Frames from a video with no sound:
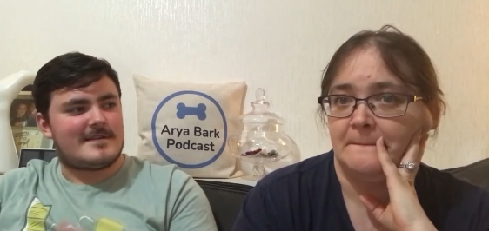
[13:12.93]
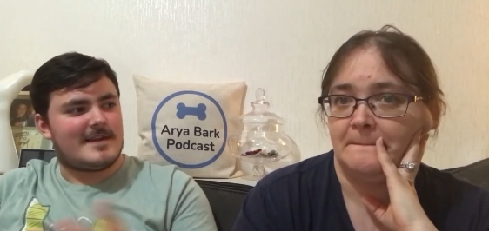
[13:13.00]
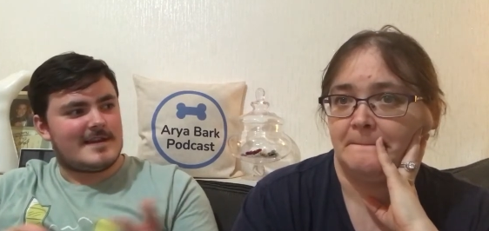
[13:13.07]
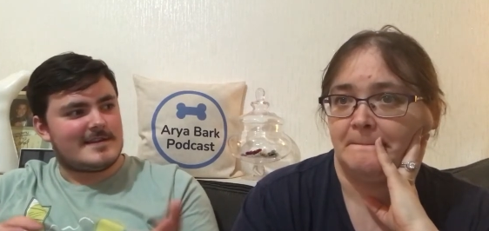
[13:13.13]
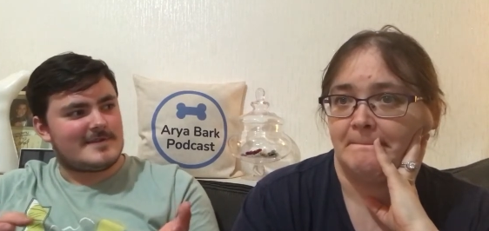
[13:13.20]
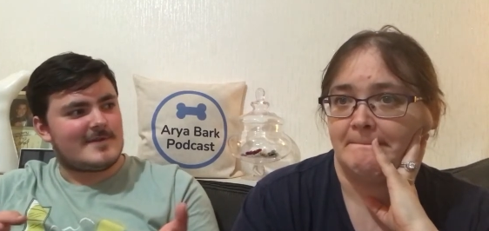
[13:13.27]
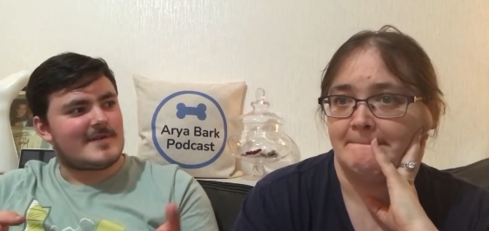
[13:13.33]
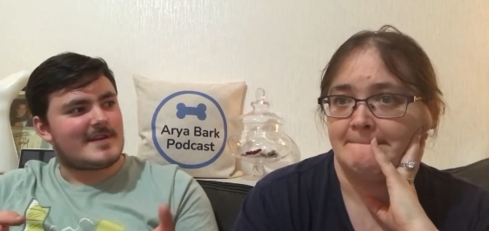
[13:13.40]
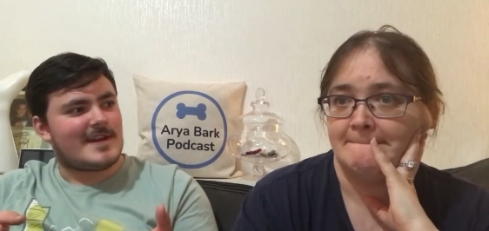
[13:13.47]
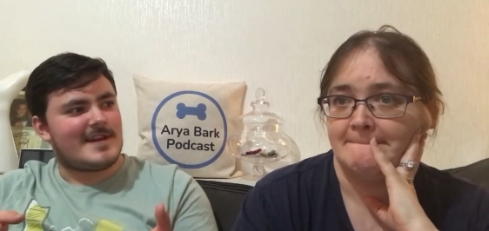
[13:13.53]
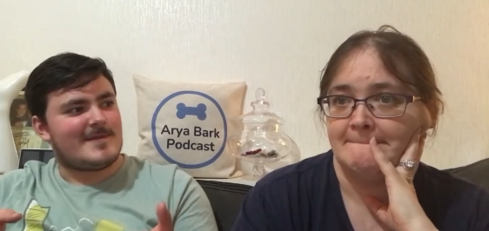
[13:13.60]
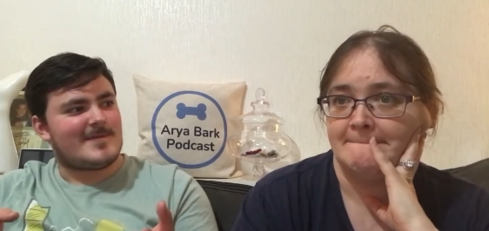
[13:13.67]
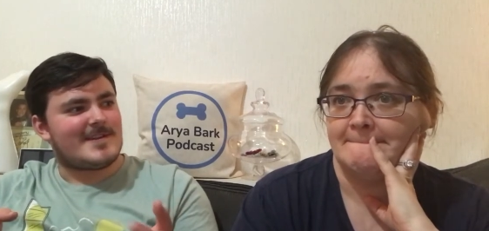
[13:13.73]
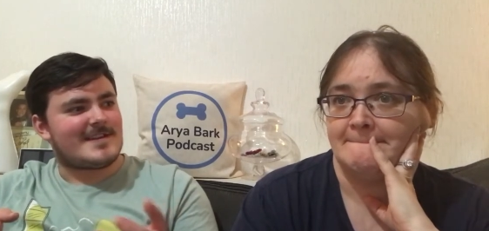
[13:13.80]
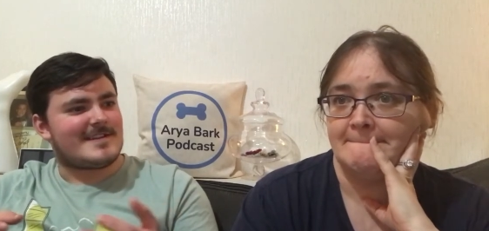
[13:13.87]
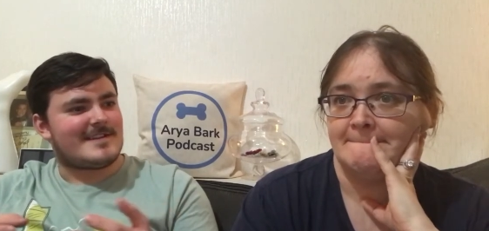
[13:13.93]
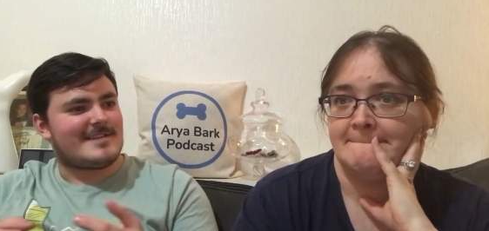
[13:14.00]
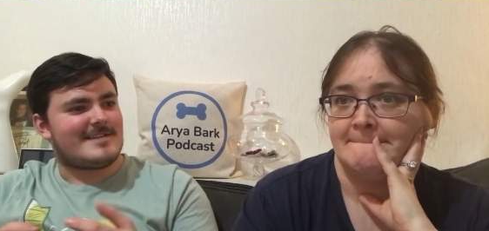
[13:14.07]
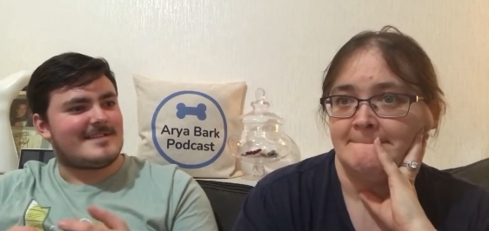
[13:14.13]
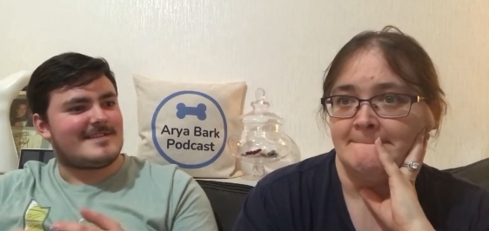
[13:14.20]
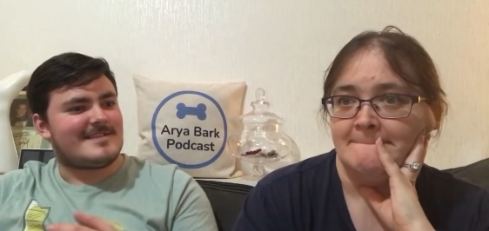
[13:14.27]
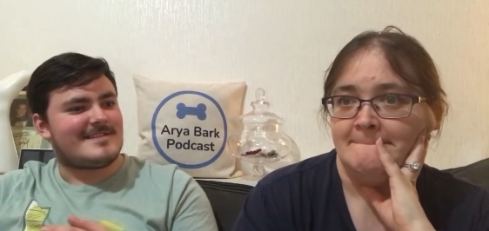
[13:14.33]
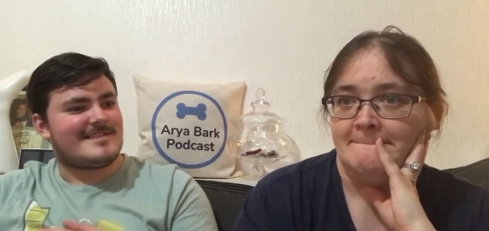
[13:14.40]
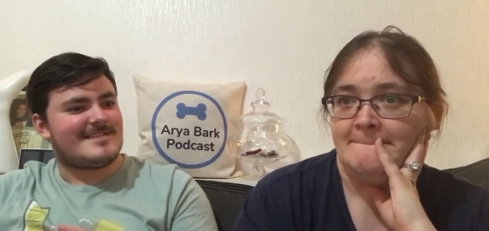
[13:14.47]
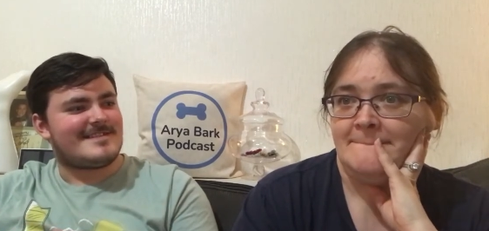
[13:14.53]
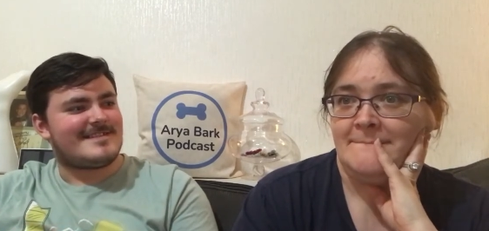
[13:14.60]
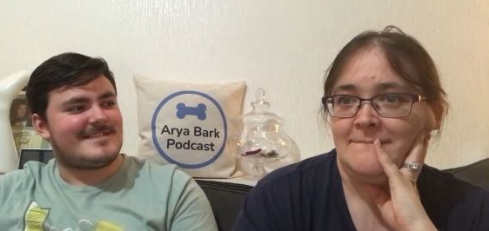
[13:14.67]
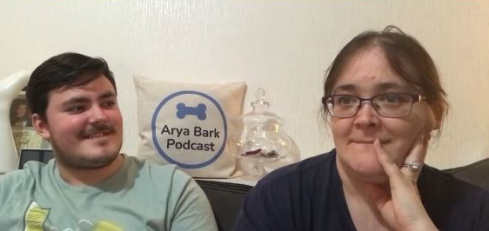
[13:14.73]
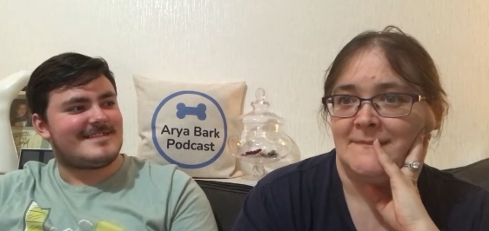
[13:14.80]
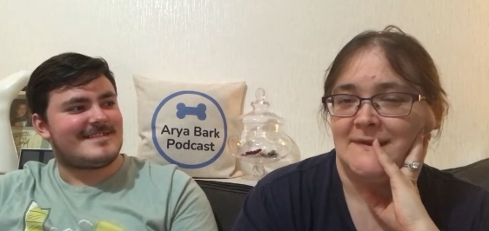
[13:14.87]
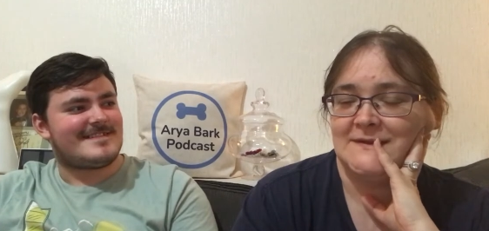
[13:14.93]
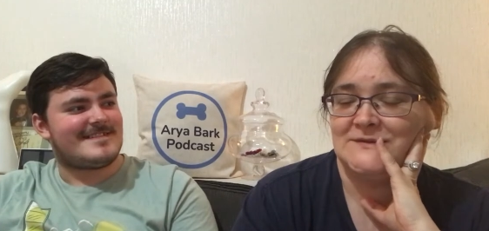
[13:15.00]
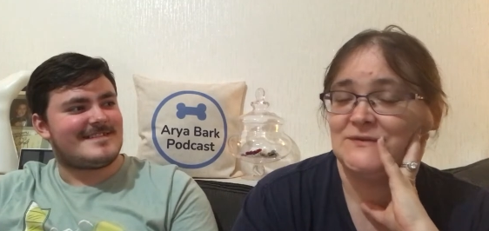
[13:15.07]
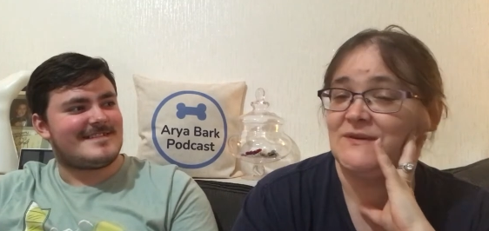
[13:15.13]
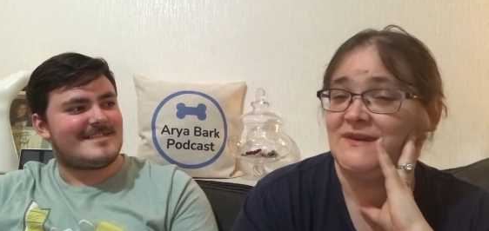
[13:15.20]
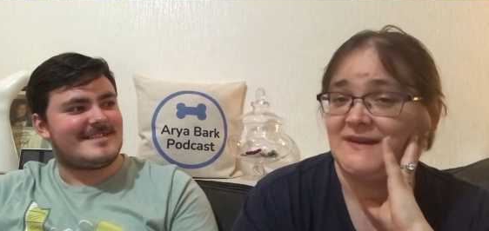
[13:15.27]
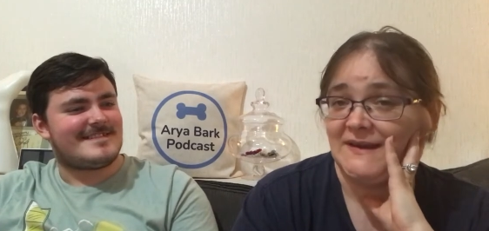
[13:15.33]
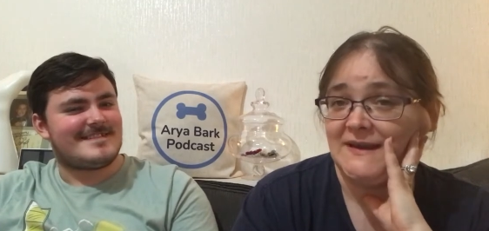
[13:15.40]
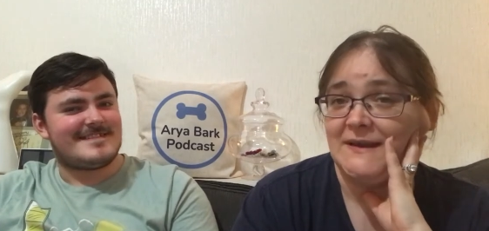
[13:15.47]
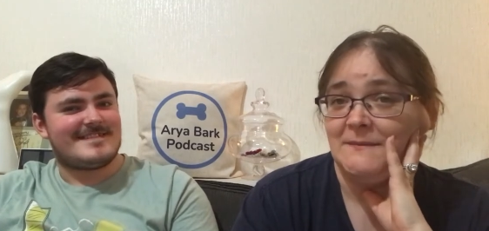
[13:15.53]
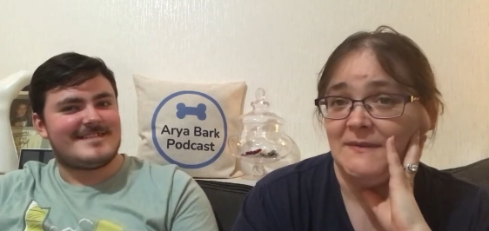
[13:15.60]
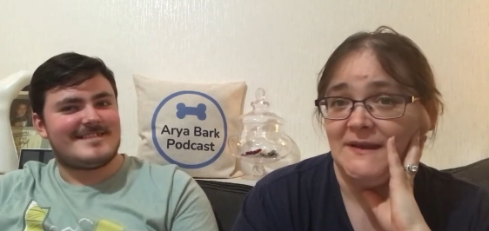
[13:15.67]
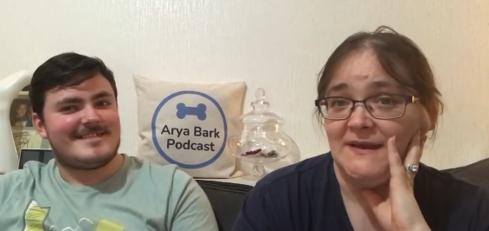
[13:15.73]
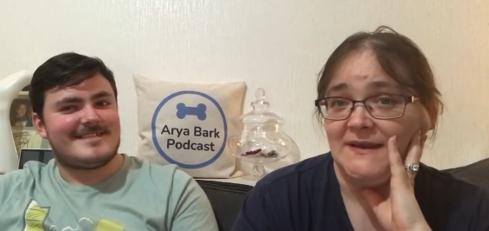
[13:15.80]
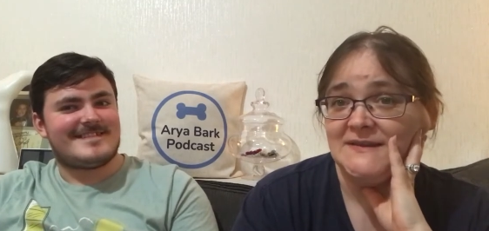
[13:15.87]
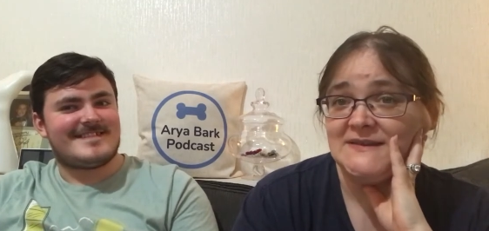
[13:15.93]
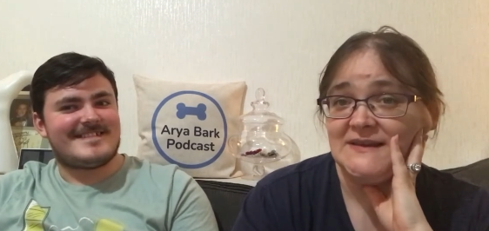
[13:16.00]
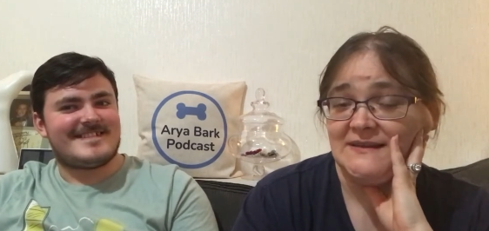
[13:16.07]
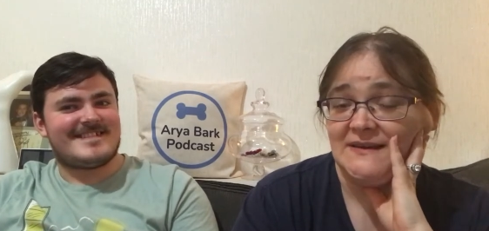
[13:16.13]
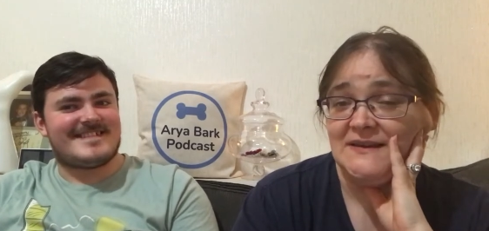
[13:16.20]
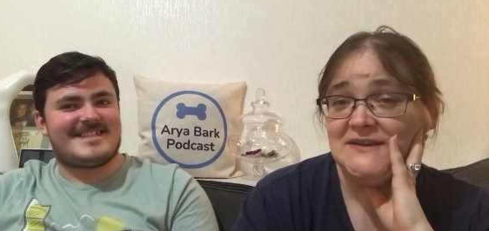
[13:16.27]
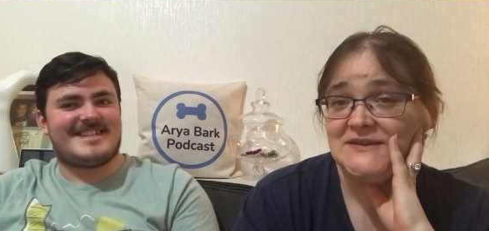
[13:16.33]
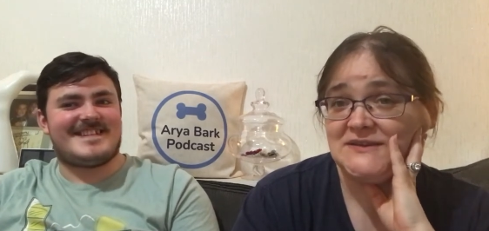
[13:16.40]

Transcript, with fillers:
Speaker 1: Right, so a granny blanket.
Speaker 2: It's not a granny blanket, it's a granny